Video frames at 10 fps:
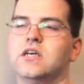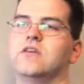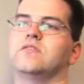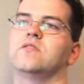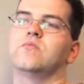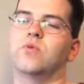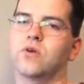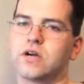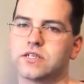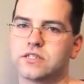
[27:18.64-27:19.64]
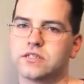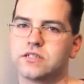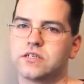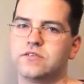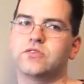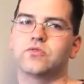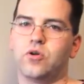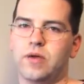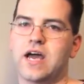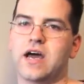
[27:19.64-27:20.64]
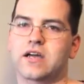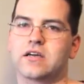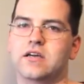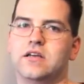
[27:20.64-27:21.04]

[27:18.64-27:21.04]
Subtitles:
If you abort, if you roll back,